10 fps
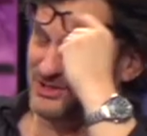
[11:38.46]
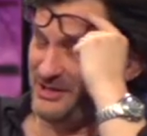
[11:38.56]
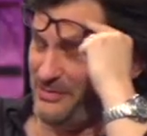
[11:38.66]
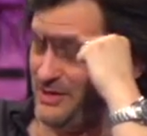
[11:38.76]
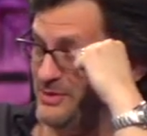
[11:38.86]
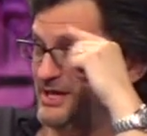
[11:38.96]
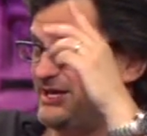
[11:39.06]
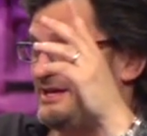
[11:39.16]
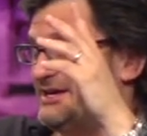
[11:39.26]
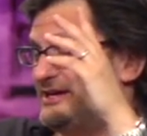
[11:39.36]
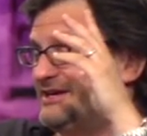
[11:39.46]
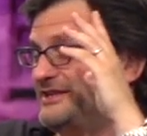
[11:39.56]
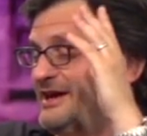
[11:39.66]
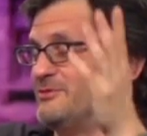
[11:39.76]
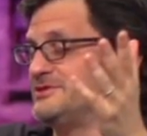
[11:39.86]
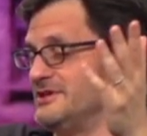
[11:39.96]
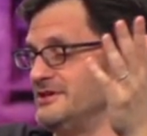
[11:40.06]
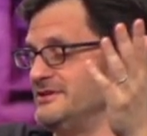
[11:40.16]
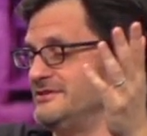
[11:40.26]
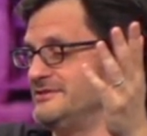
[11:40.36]
it on a crazy woman, but that was
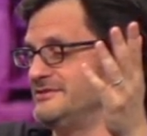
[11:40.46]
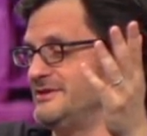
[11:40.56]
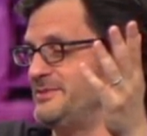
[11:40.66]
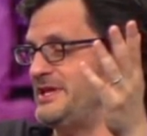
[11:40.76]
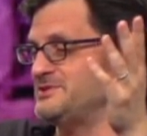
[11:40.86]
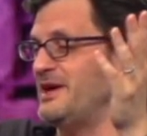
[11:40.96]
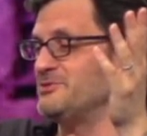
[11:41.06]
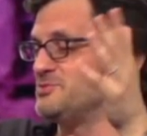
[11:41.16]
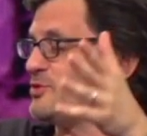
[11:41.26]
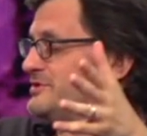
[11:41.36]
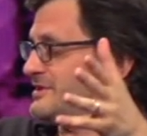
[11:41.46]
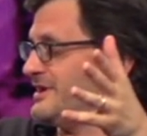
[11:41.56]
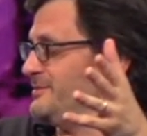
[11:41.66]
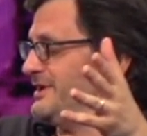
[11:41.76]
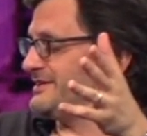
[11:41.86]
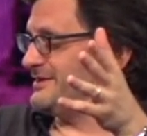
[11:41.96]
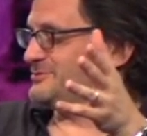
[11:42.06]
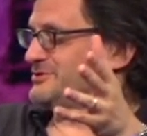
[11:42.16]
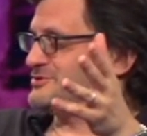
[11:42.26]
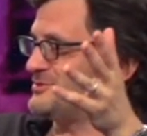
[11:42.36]
I mean, that was more than a comeback. That
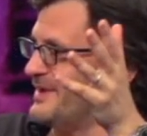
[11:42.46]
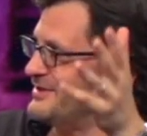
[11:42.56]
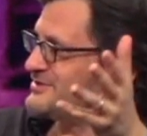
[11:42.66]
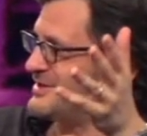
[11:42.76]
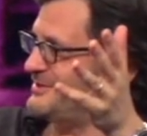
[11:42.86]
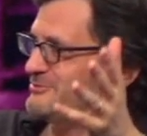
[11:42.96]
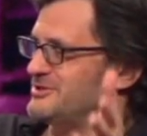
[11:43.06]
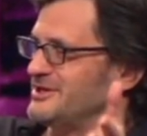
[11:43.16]
was a tremendous comeback. That was